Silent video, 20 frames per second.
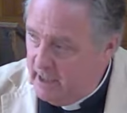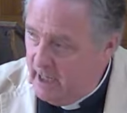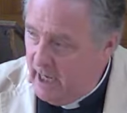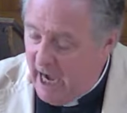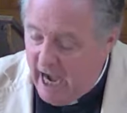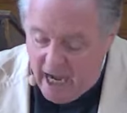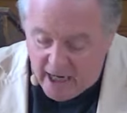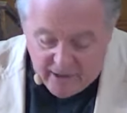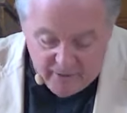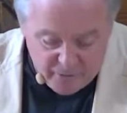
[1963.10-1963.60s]

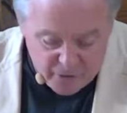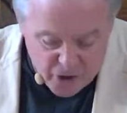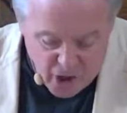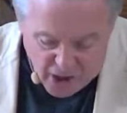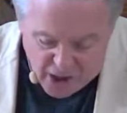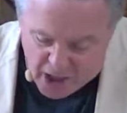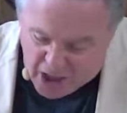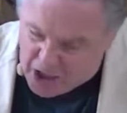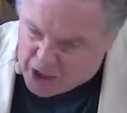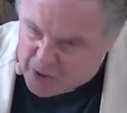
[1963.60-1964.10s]
I'd have
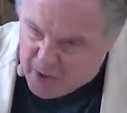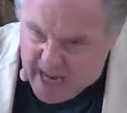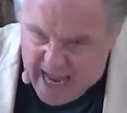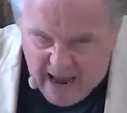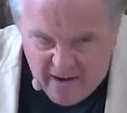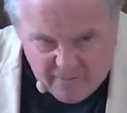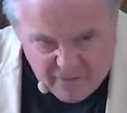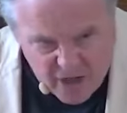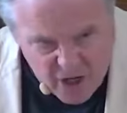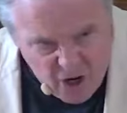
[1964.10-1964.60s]
gone into
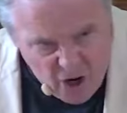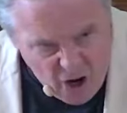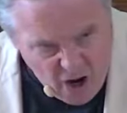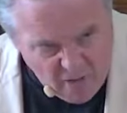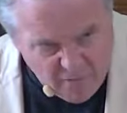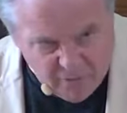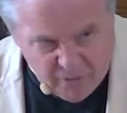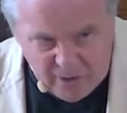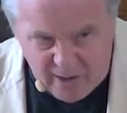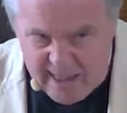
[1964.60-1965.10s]
every
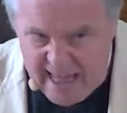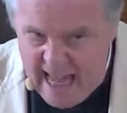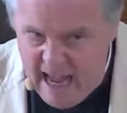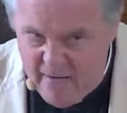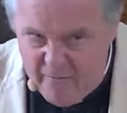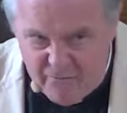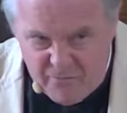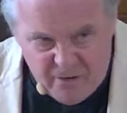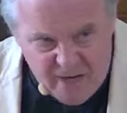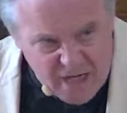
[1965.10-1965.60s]
hovel,
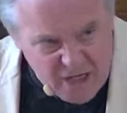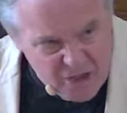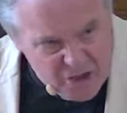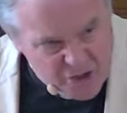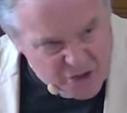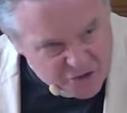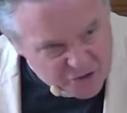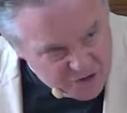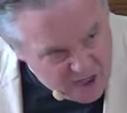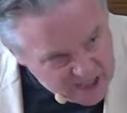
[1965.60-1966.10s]
every
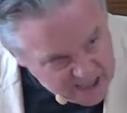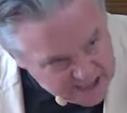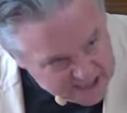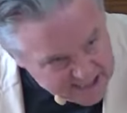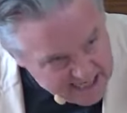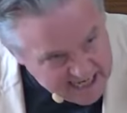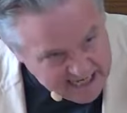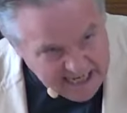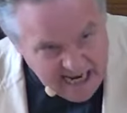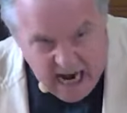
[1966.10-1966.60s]
drug
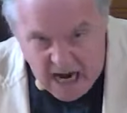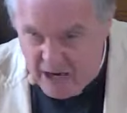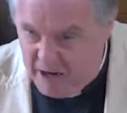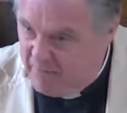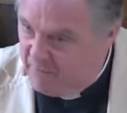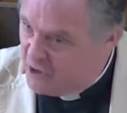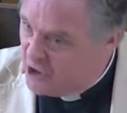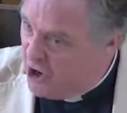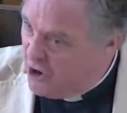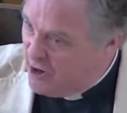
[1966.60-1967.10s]
den. I'd
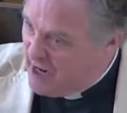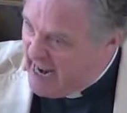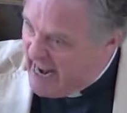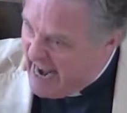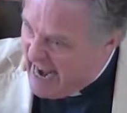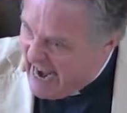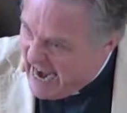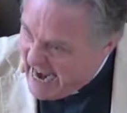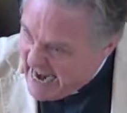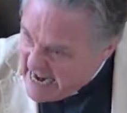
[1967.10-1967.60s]
have gone
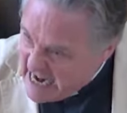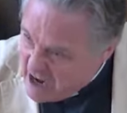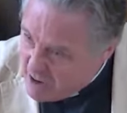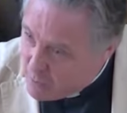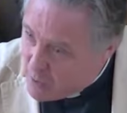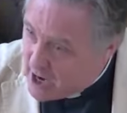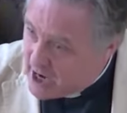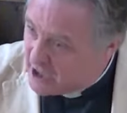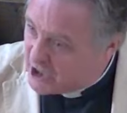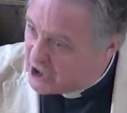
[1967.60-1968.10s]

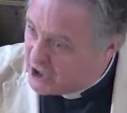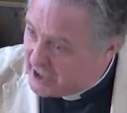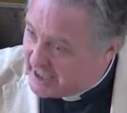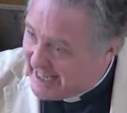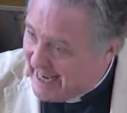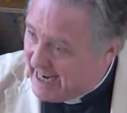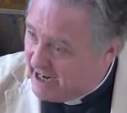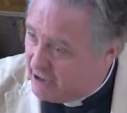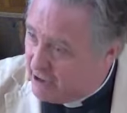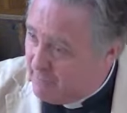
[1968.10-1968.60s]
anywhere to
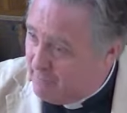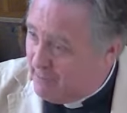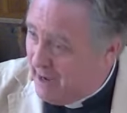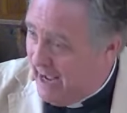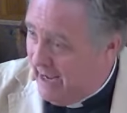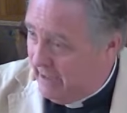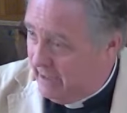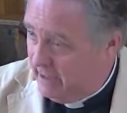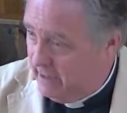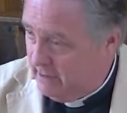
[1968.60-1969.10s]
get her back.